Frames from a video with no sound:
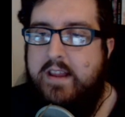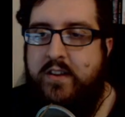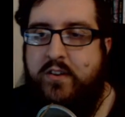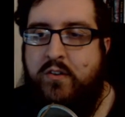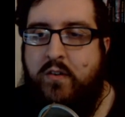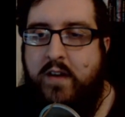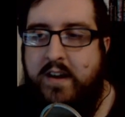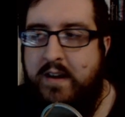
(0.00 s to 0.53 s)

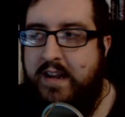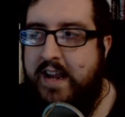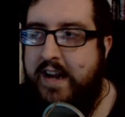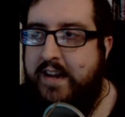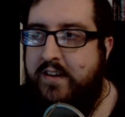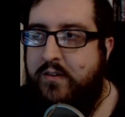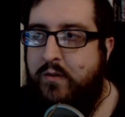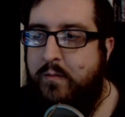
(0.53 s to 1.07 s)
trying to get
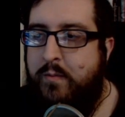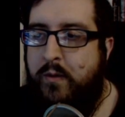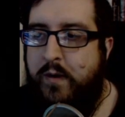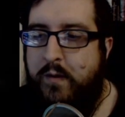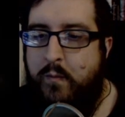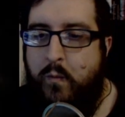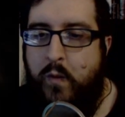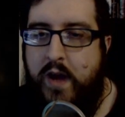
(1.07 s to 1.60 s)
it to a
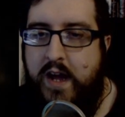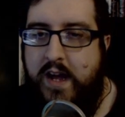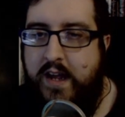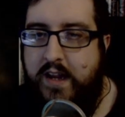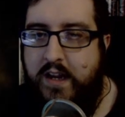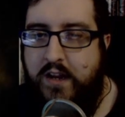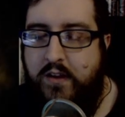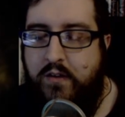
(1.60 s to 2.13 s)
point where
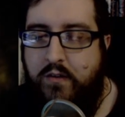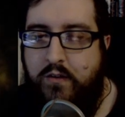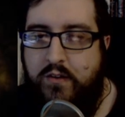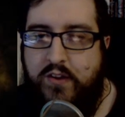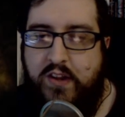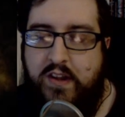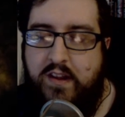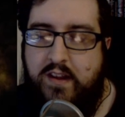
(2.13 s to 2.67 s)
you'd
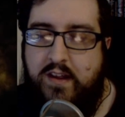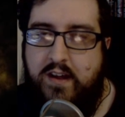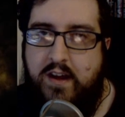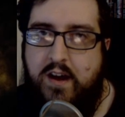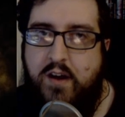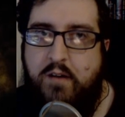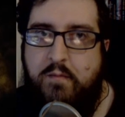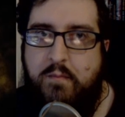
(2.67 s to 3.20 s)

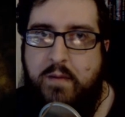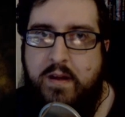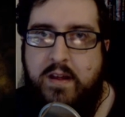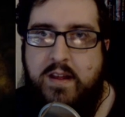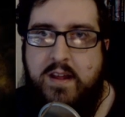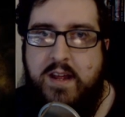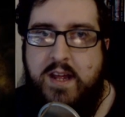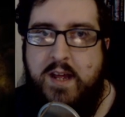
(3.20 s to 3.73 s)

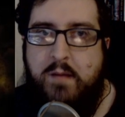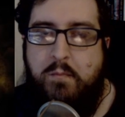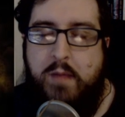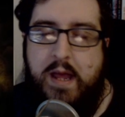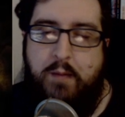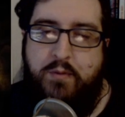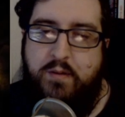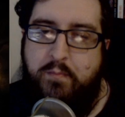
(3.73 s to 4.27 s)
be
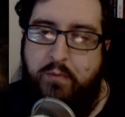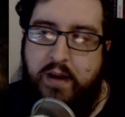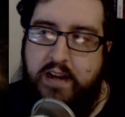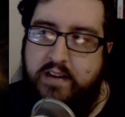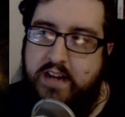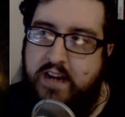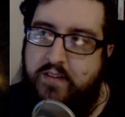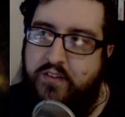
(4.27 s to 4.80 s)
able to break
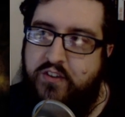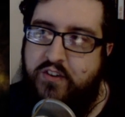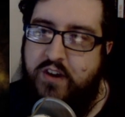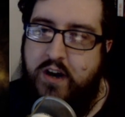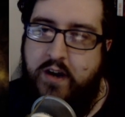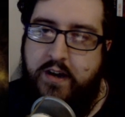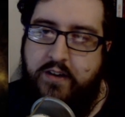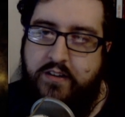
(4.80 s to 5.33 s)
down the
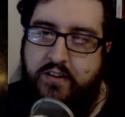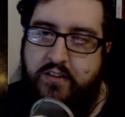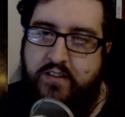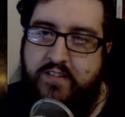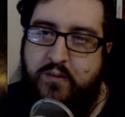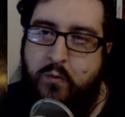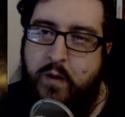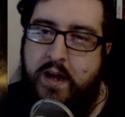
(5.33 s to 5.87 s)
scenarios in
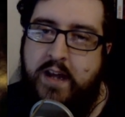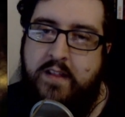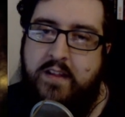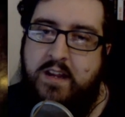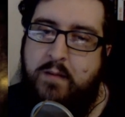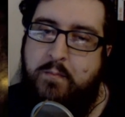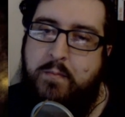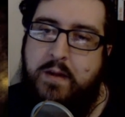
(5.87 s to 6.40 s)
such a way that
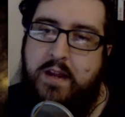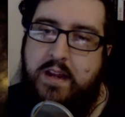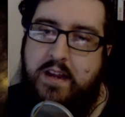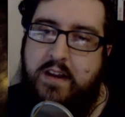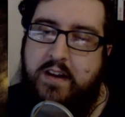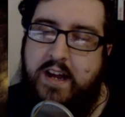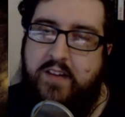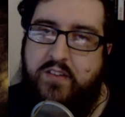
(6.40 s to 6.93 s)

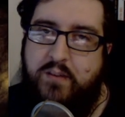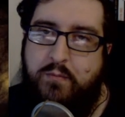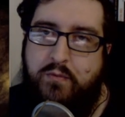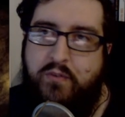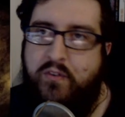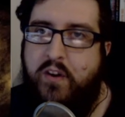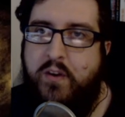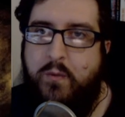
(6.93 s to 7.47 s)
you'd have some
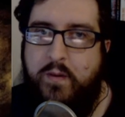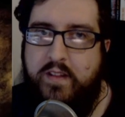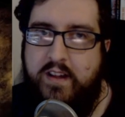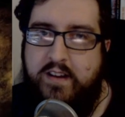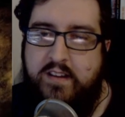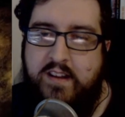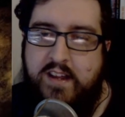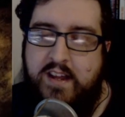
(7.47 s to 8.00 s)
fun with
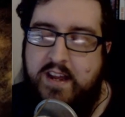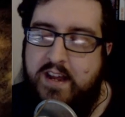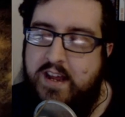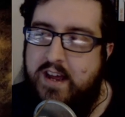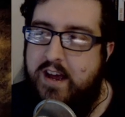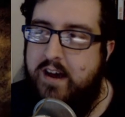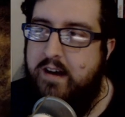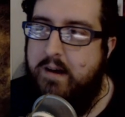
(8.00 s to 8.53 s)
it.
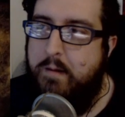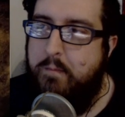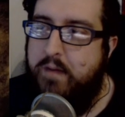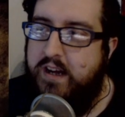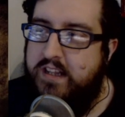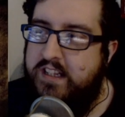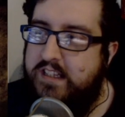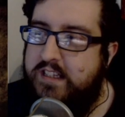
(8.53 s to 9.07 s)

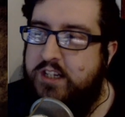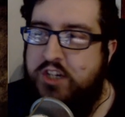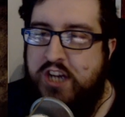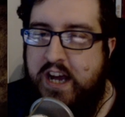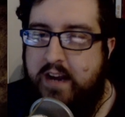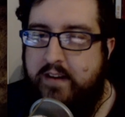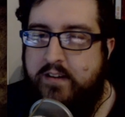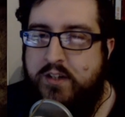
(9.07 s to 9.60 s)
I think the
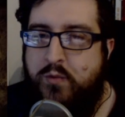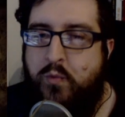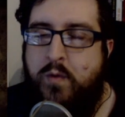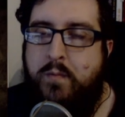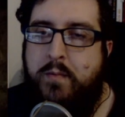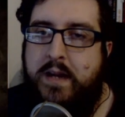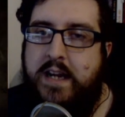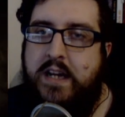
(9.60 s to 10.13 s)
challenge
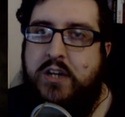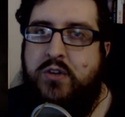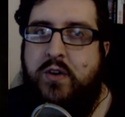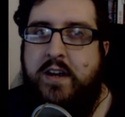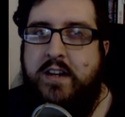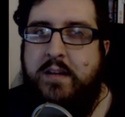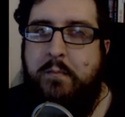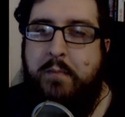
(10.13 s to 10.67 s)
would be
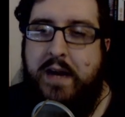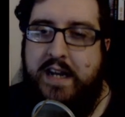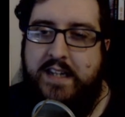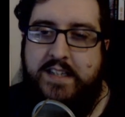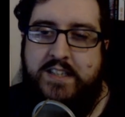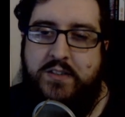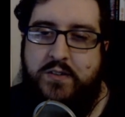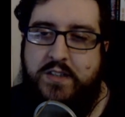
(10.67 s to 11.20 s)
trying to
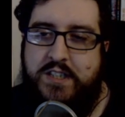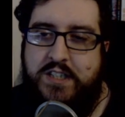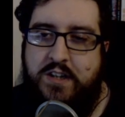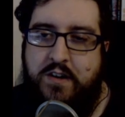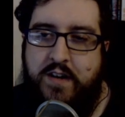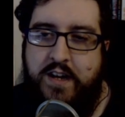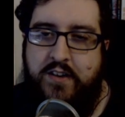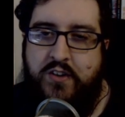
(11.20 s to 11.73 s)
balance all the
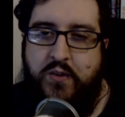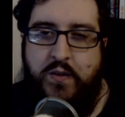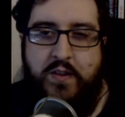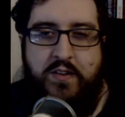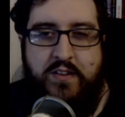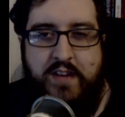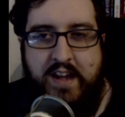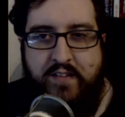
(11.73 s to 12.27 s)
scenarios, although
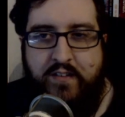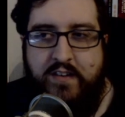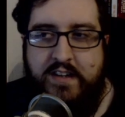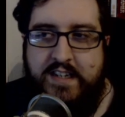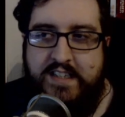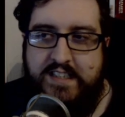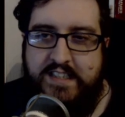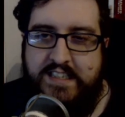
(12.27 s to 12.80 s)
there's never
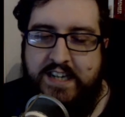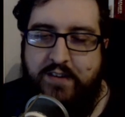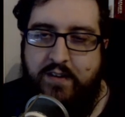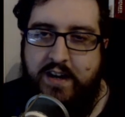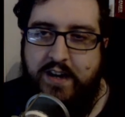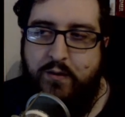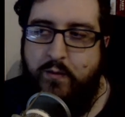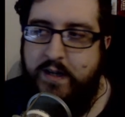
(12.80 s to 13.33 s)

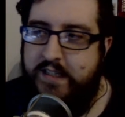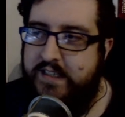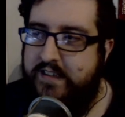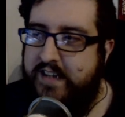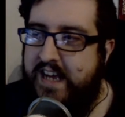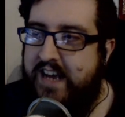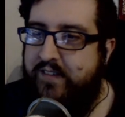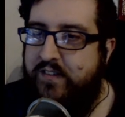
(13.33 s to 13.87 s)
necessarily a reason
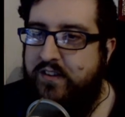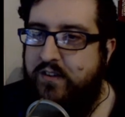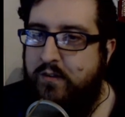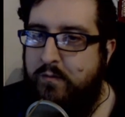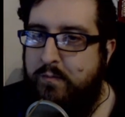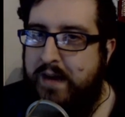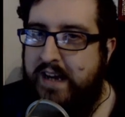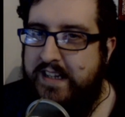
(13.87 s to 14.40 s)
to have to
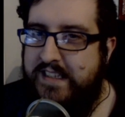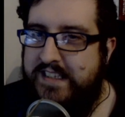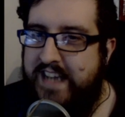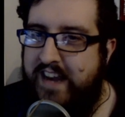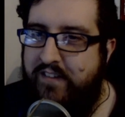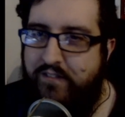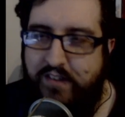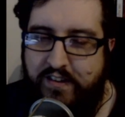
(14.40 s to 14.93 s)
balance
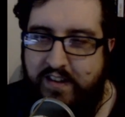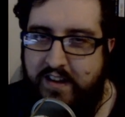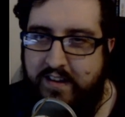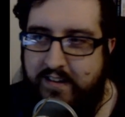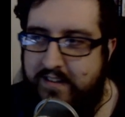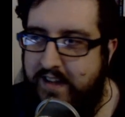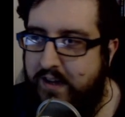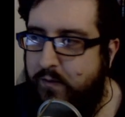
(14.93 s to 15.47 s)
everything,
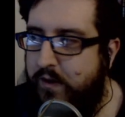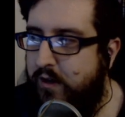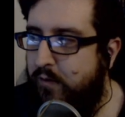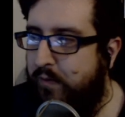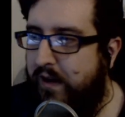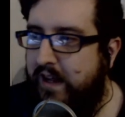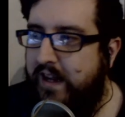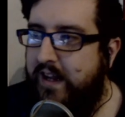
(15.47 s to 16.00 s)
I think, when you're
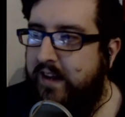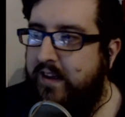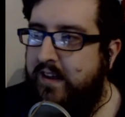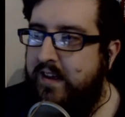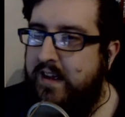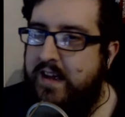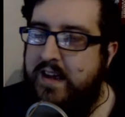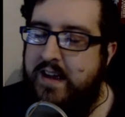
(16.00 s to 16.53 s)
playing
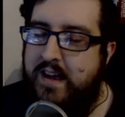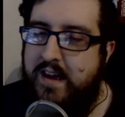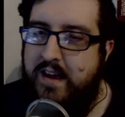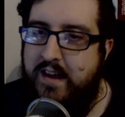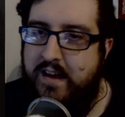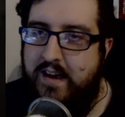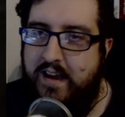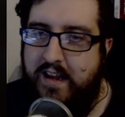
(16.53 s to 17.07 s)

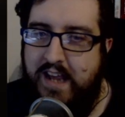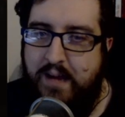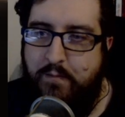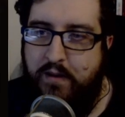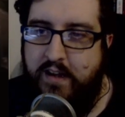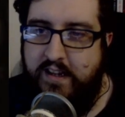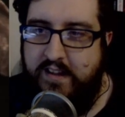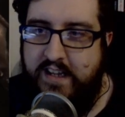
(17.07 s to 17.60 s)
a game
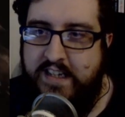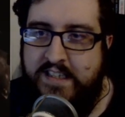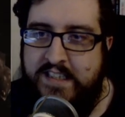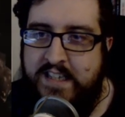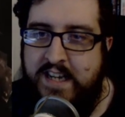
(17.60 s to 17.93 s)
like this.